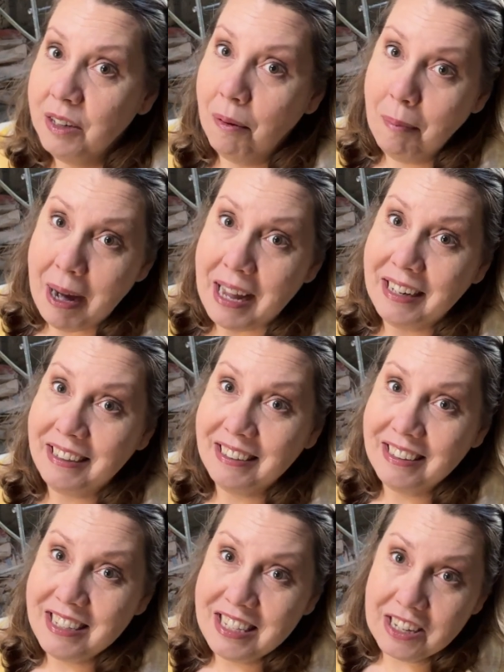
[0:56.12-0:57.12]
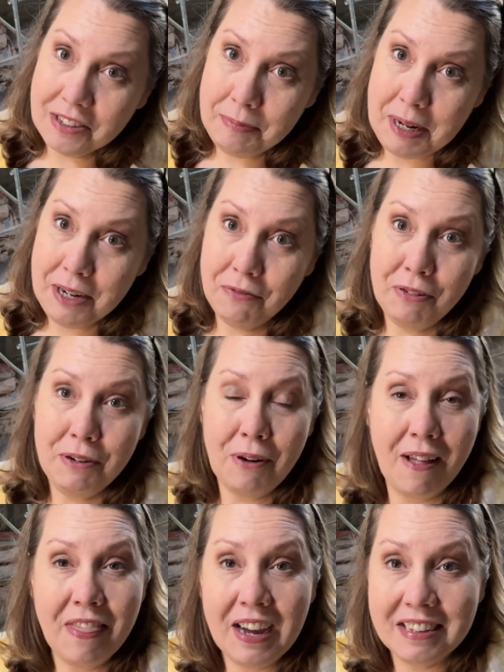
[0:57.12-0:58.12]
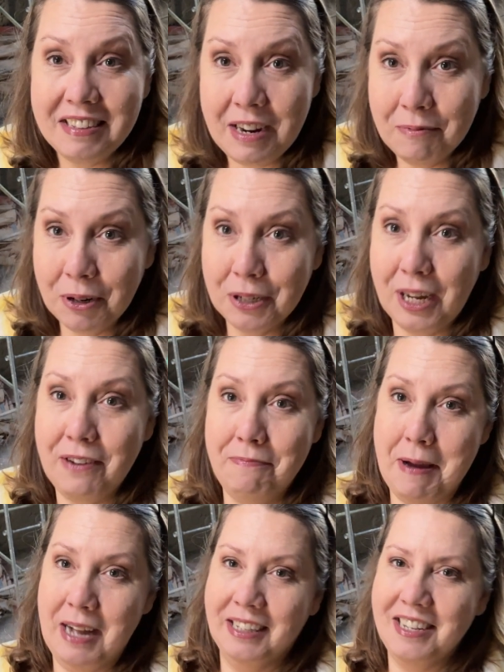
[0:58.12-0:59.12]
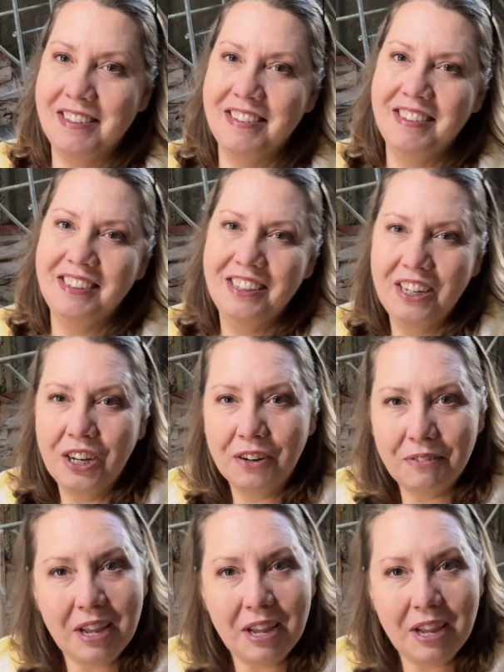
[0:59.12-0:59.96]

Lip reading: But it does mean if we want that same work-life balance, we